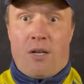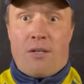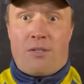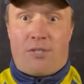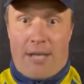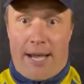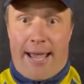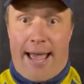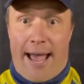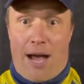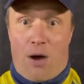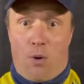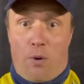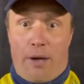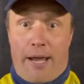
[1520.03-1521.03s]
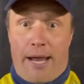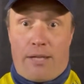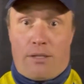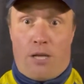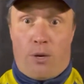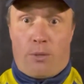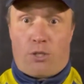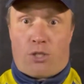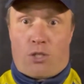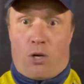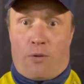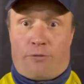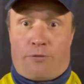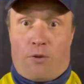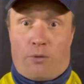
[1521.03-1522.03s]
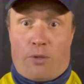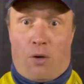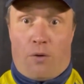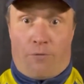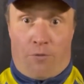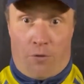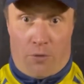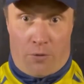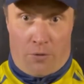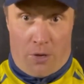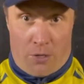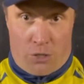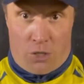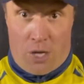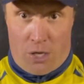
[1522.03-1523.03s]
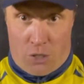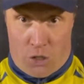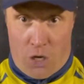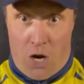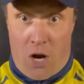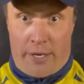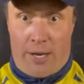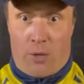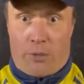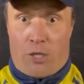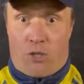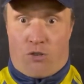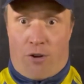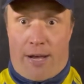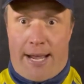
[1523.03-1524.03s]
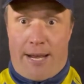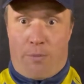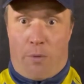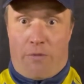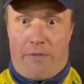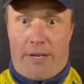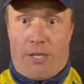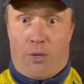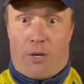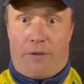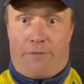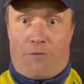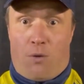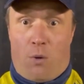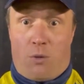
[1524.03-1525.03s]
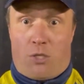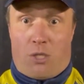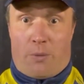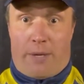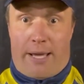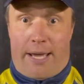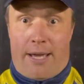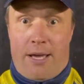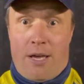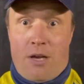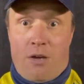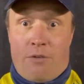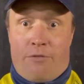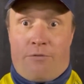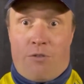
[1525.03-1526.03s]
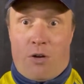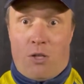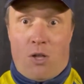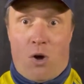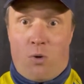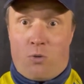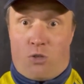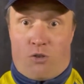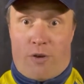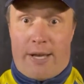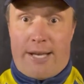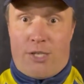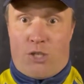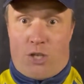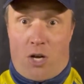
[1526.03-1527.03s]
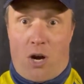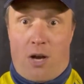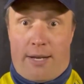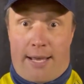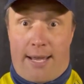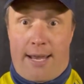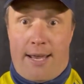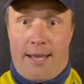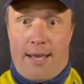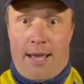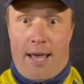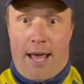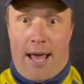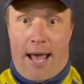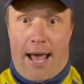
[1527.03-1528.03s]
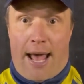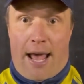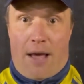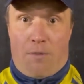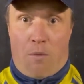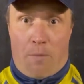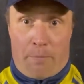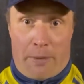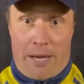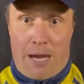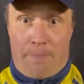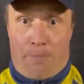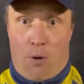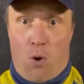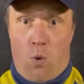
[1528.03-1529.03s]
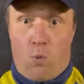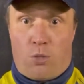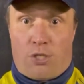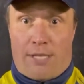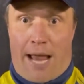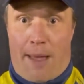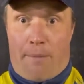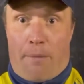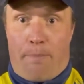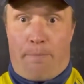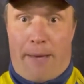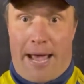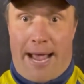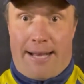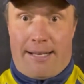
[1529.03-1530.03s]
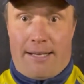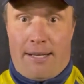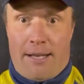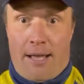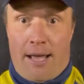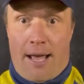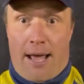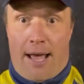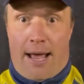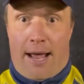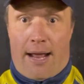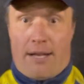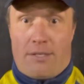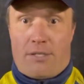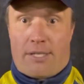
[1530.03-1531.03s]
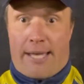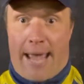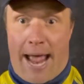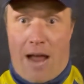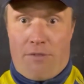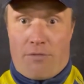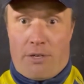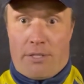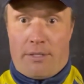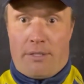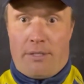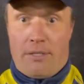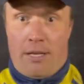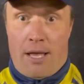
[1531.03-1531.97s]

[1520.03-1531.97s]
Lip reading: day out in Lowestoft for a journey on the train. We're really looking forward to it for a long train journey with me, Paul, Sam and Ben and Karen